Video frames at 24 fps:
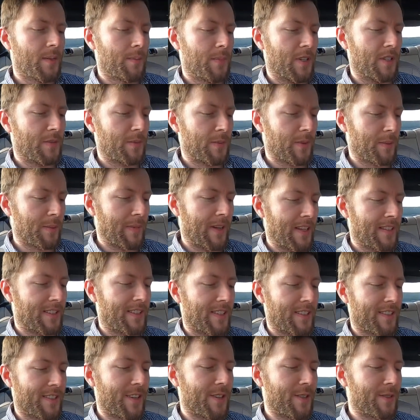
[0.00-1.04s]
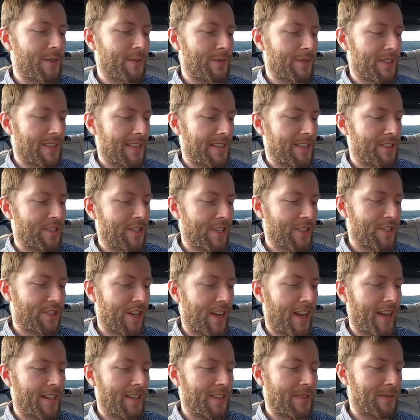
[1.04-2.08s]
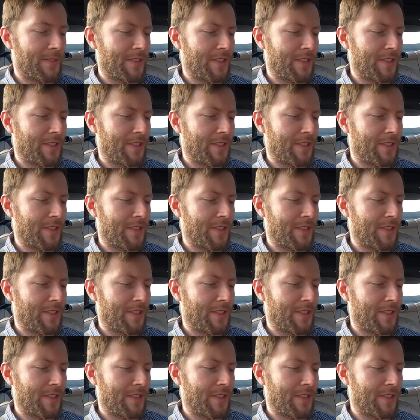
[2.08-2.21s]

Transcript: Pittsburgh man says, no, it was a legit channel.